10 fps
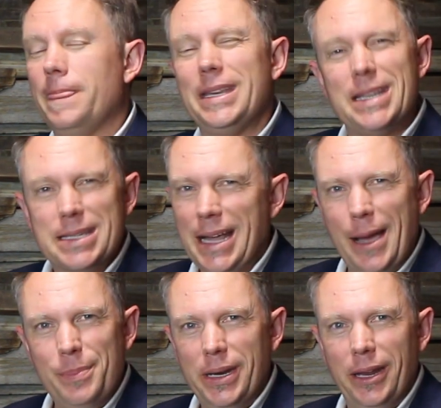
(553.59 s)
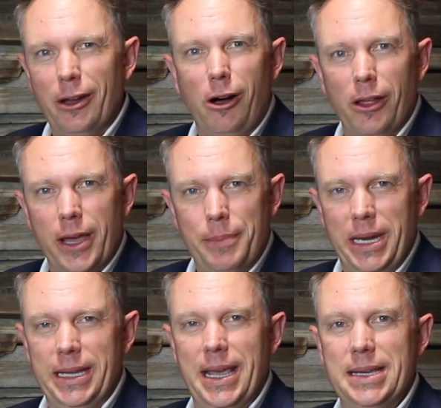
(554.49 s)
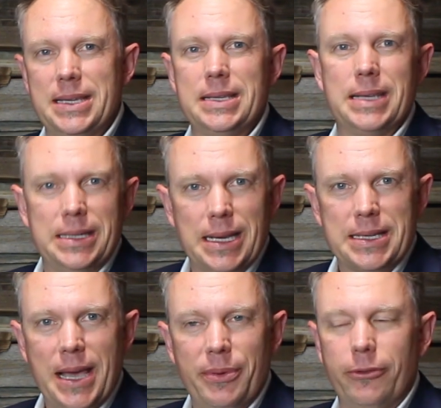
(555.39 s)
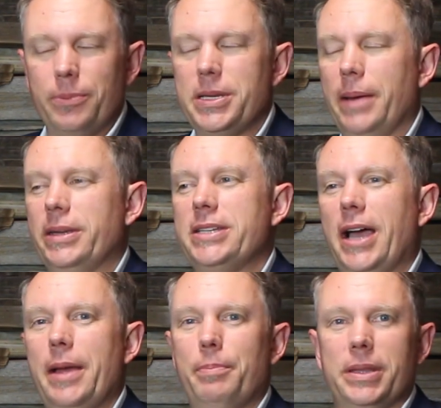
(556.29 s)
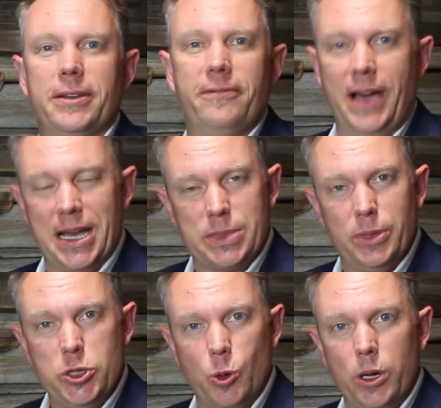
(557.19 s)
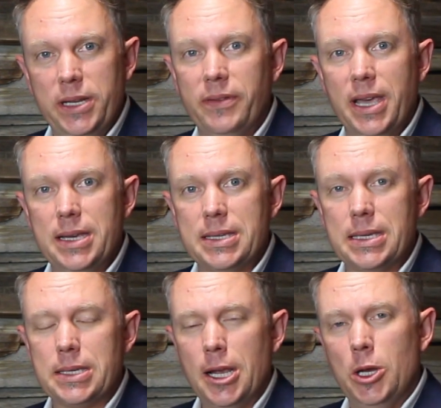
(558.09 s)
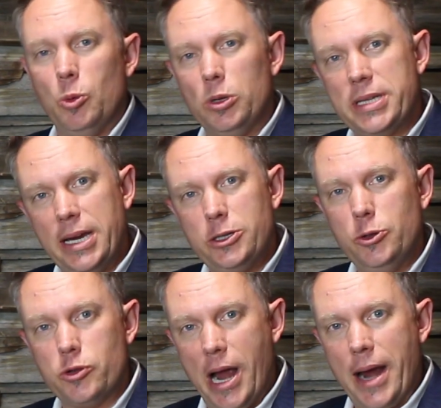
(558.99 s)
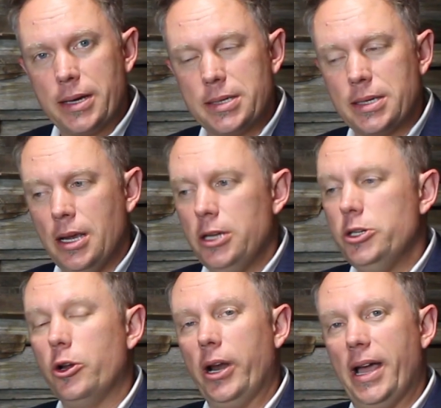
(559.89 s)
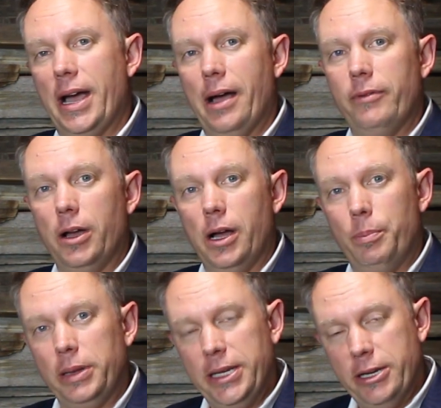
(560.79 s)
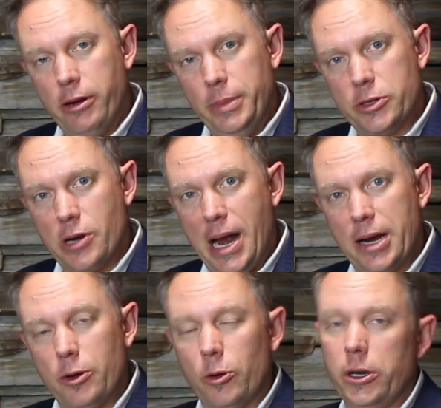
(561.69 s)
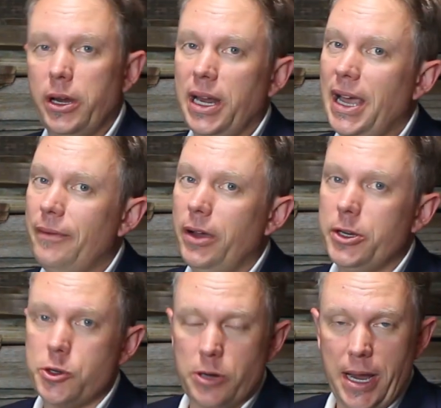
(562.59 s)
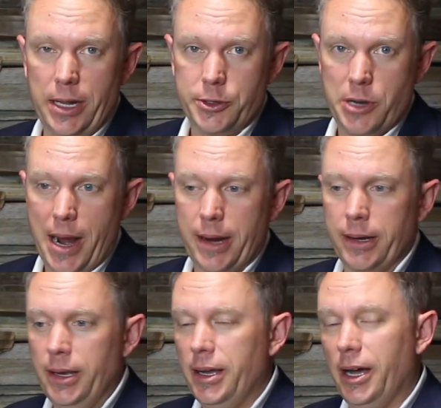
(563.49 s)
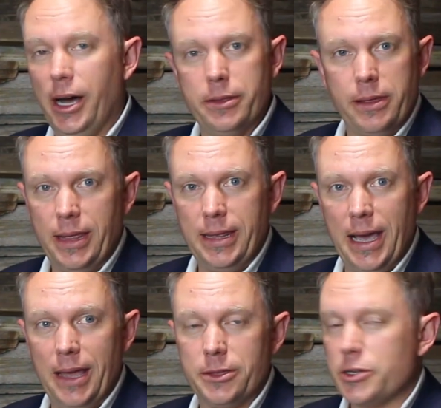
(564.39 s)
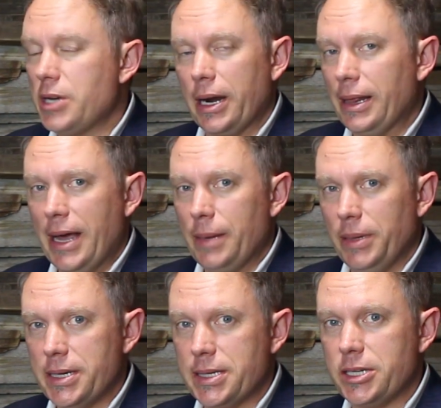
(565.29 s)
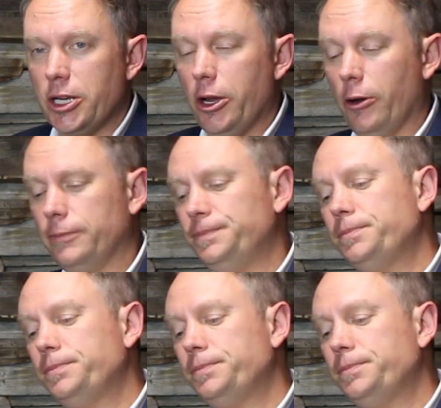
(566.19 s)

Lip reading: It doesn't happen in all that many cases. It does happen from time to time, but the vast majority of cases will take two tracks. You're going to have a plea agreement track or you're going to have a trial track. Other than that, there's not a lot of places to go.